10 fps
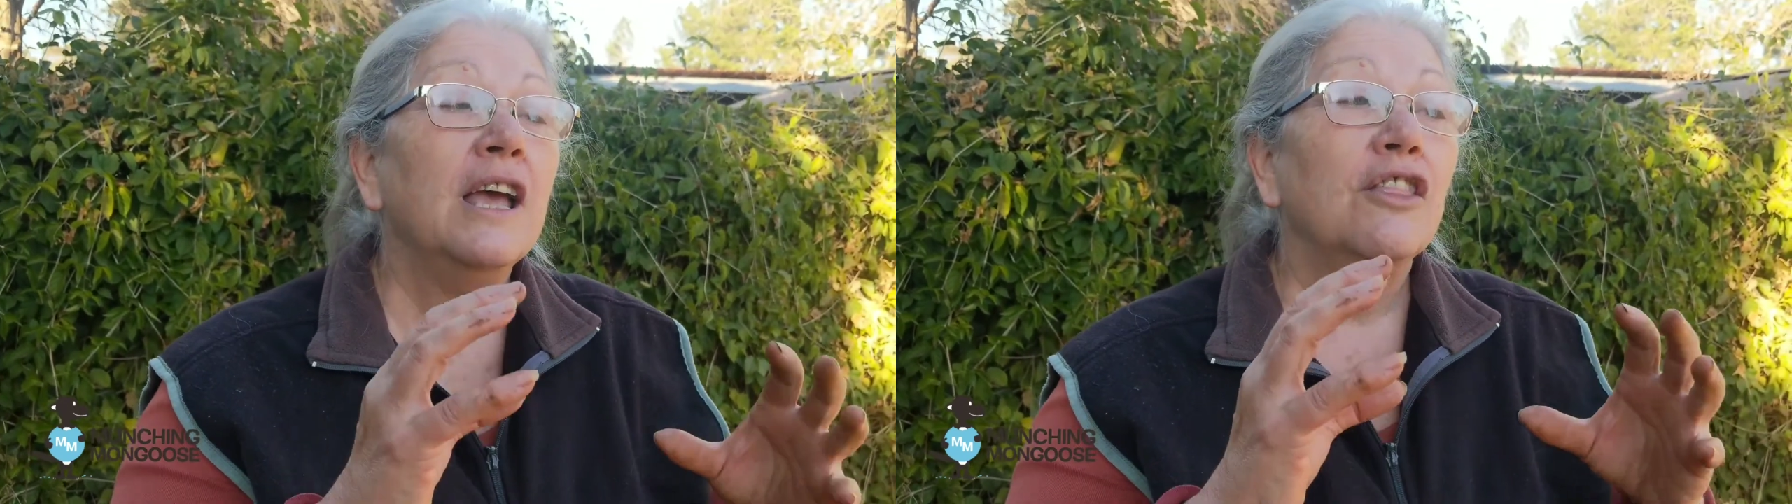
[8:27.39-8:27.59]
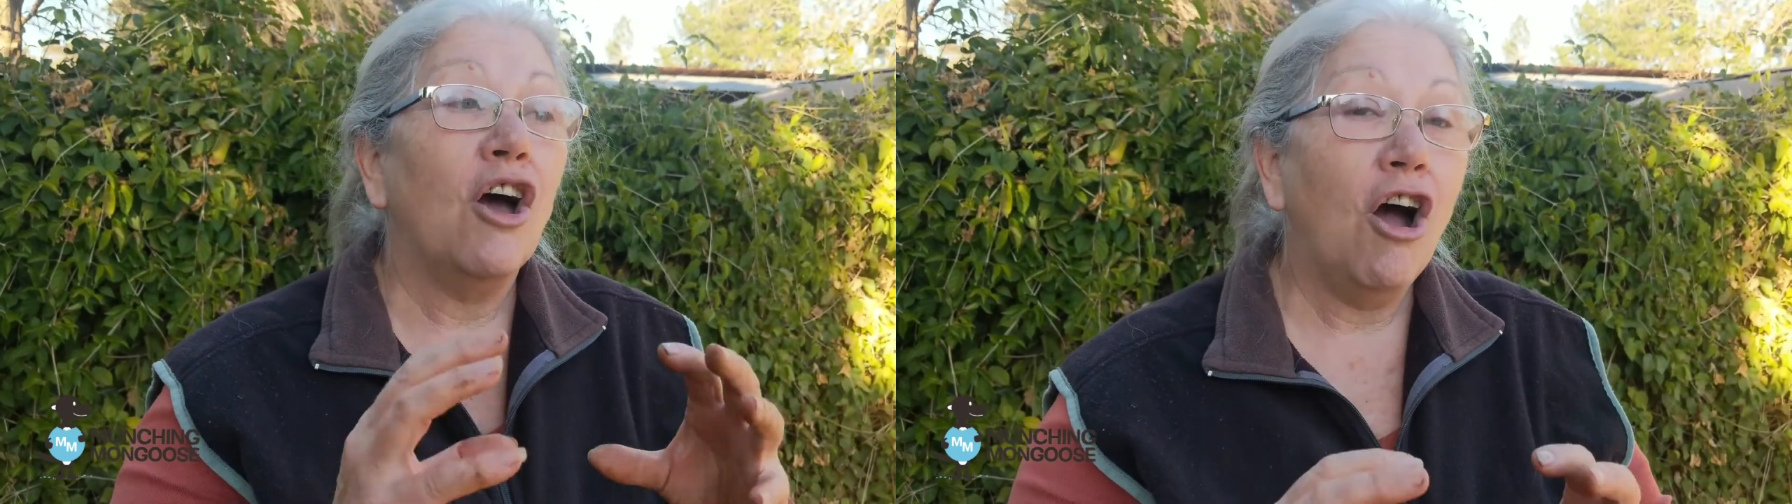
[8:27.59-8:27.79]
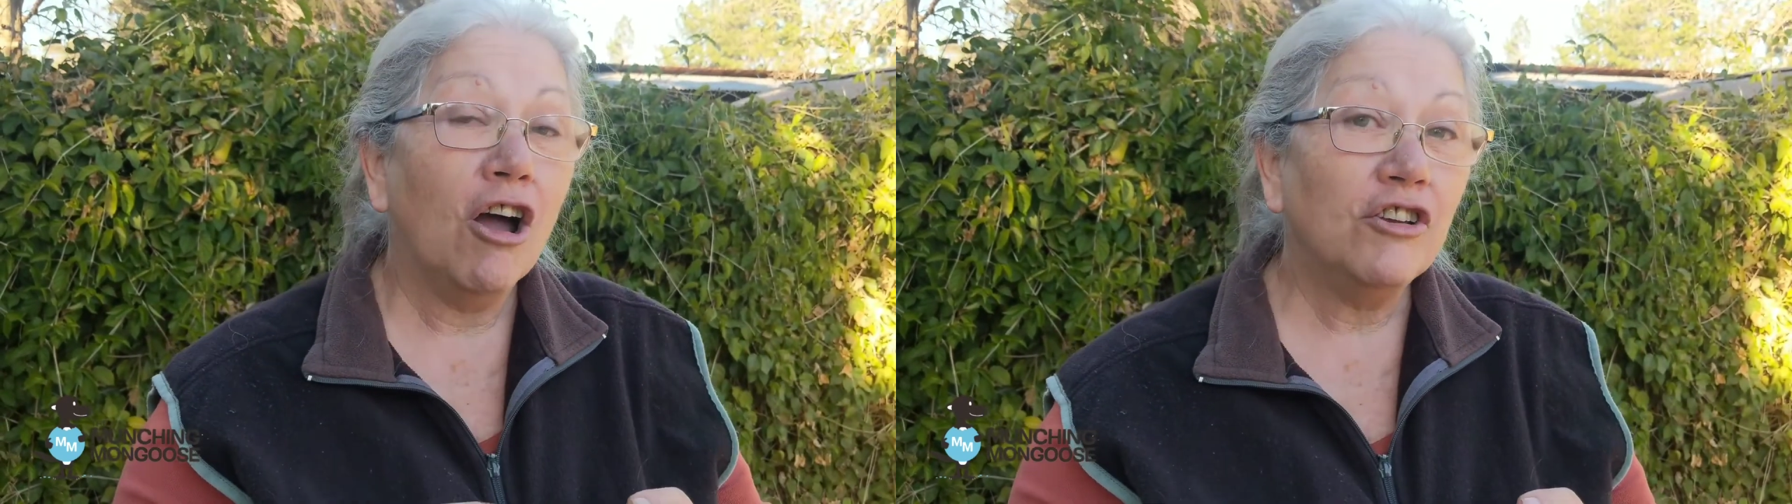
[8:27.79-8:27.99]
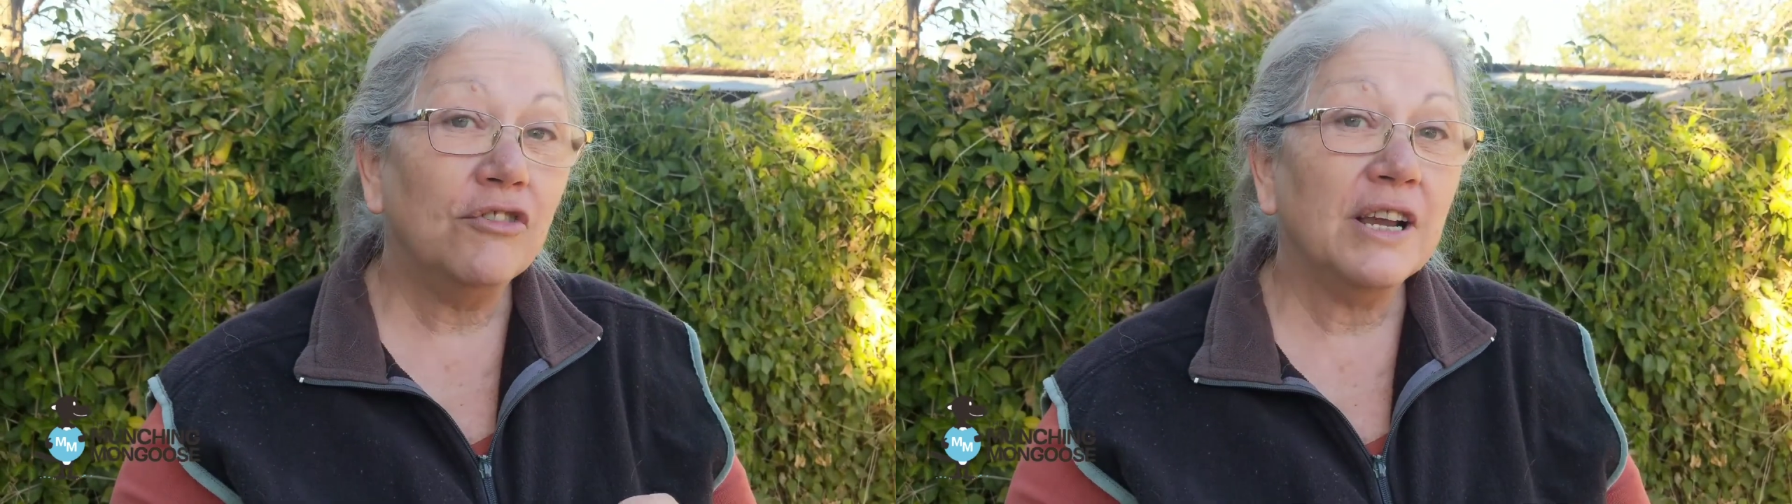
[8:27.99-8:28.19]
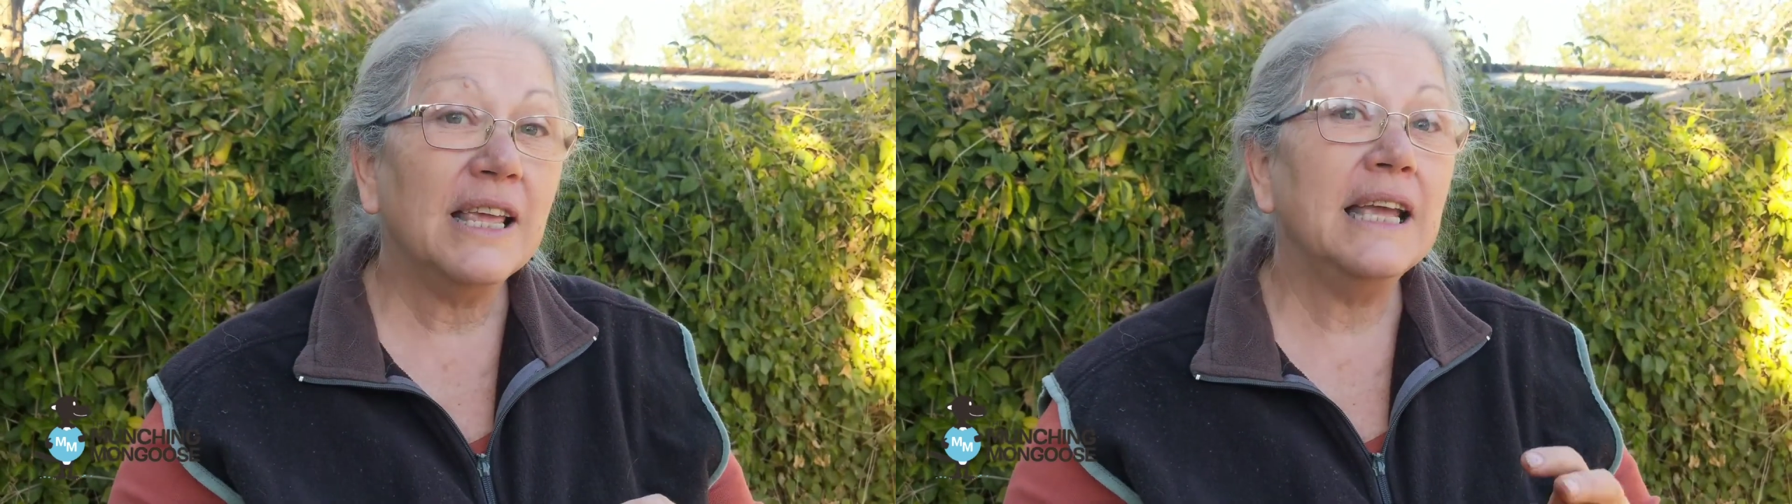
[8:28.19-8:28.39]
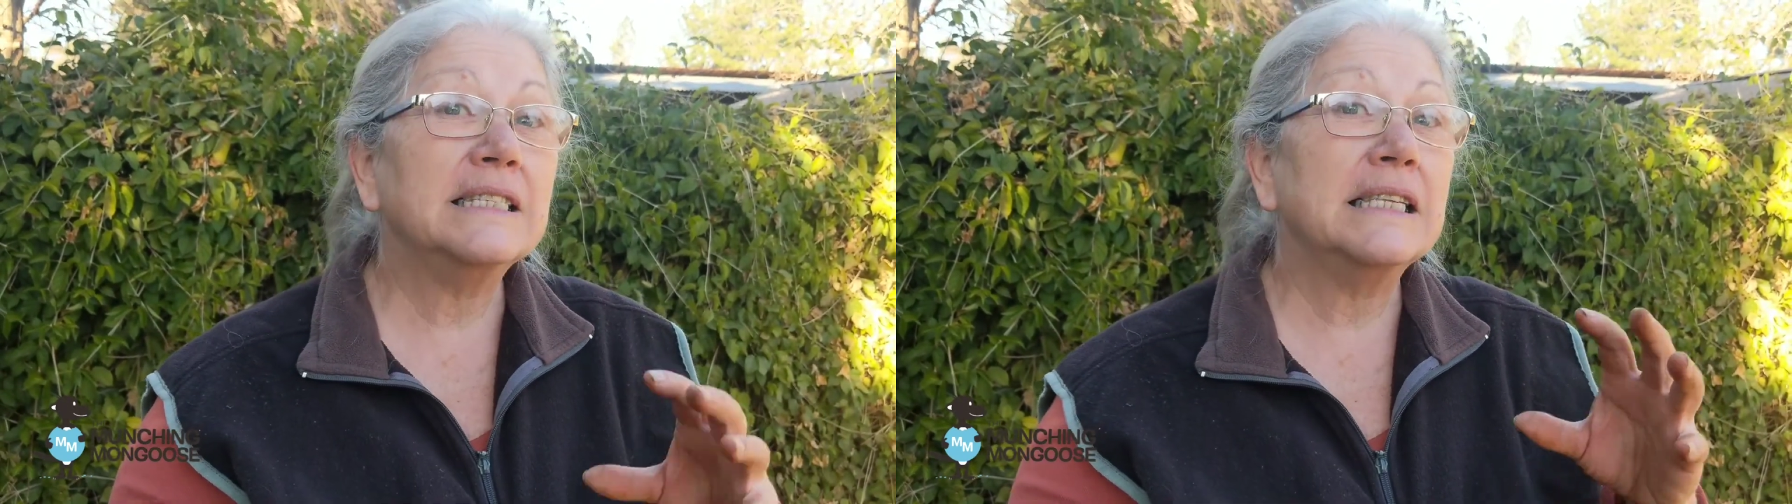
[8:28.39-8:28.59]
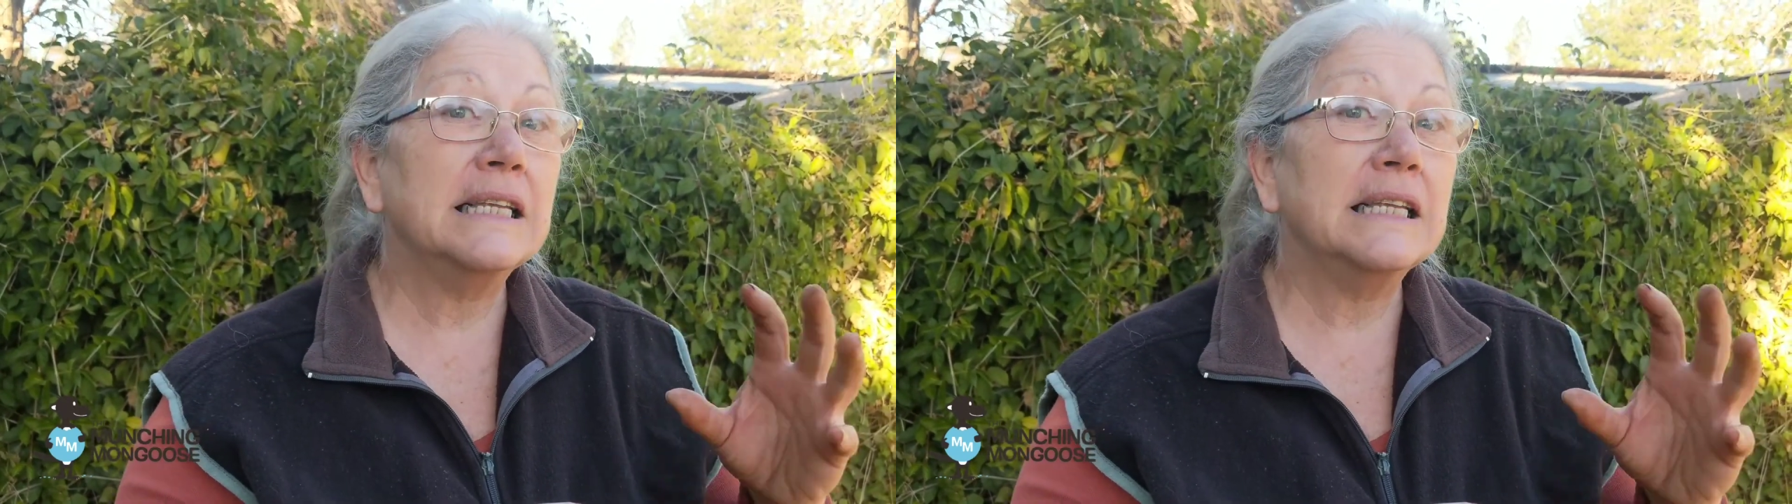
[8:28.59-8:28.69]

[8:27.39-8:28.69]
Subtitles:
the hotter it gets,